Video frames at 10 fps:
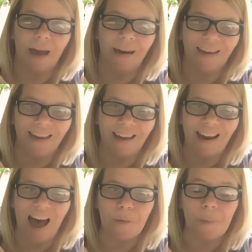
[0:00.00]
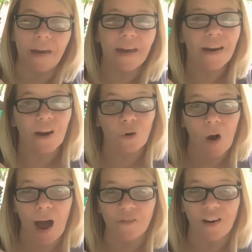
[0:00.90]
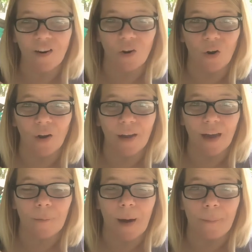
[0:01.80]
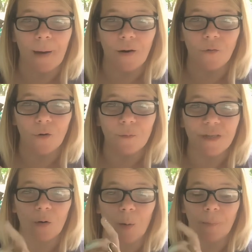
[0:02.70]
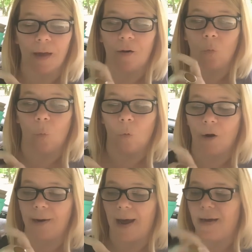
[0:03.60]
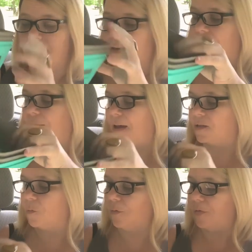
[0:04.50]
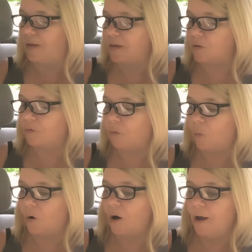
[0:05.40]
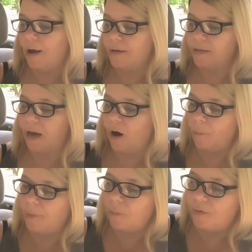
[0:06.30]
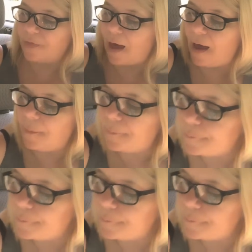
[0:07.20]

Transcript: And again, I'm making a crafting nook in my bedroom. So I'm getting organized. And that's what these are for, to help me with that.